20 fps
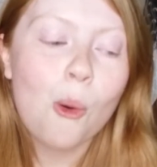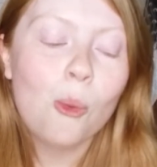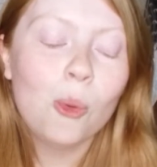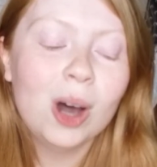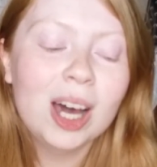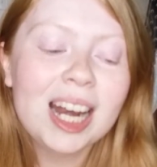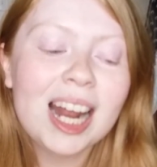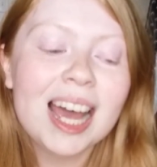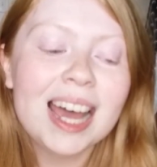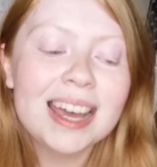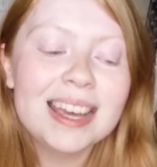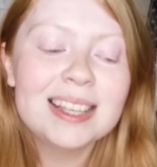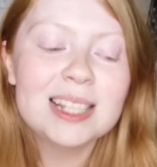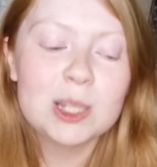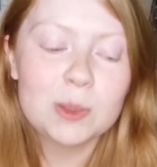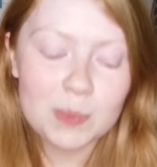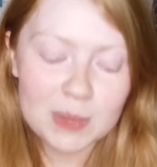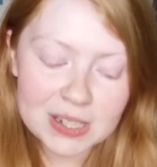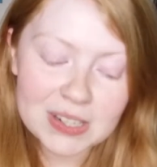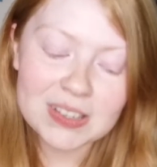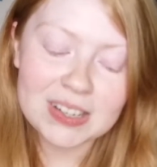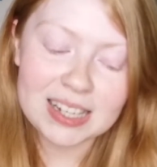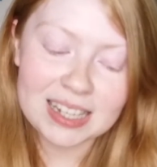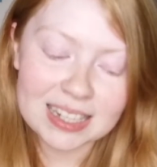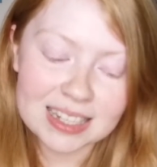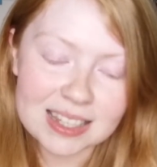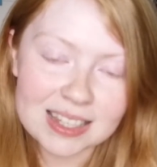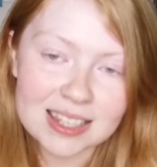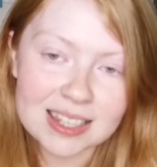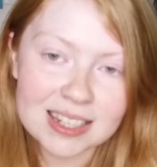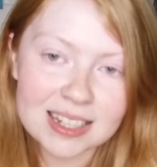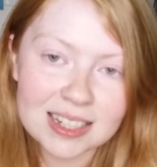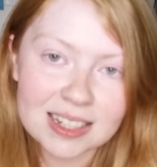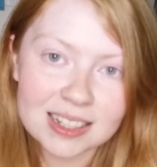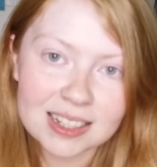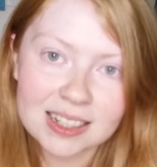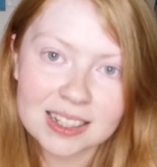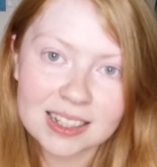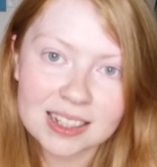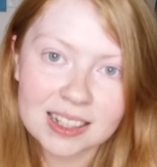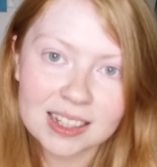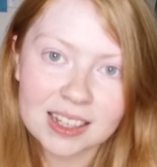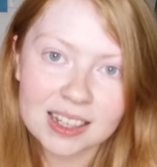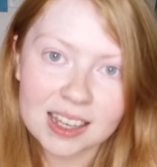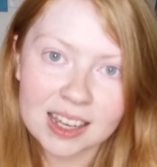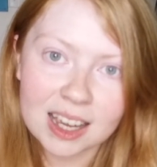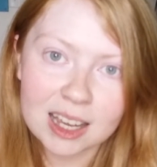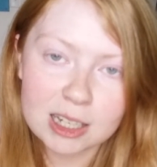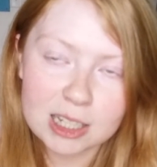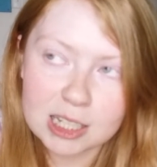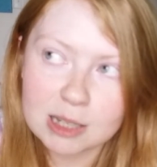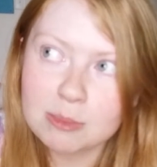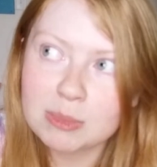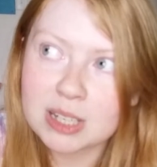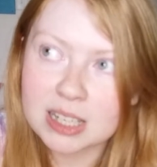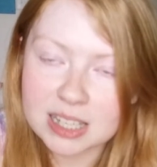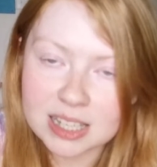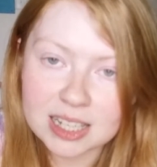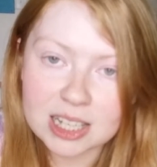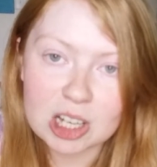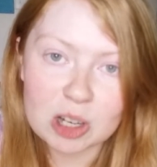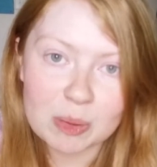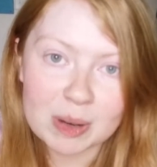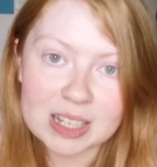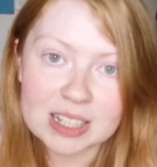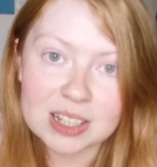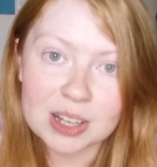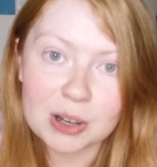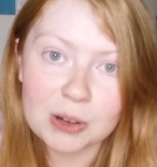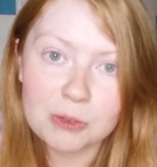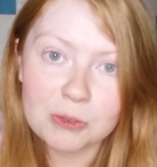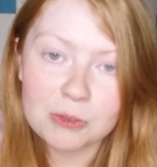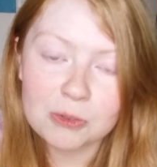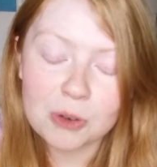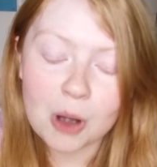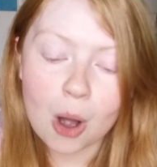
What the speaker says: What I experienced attempting to kill myself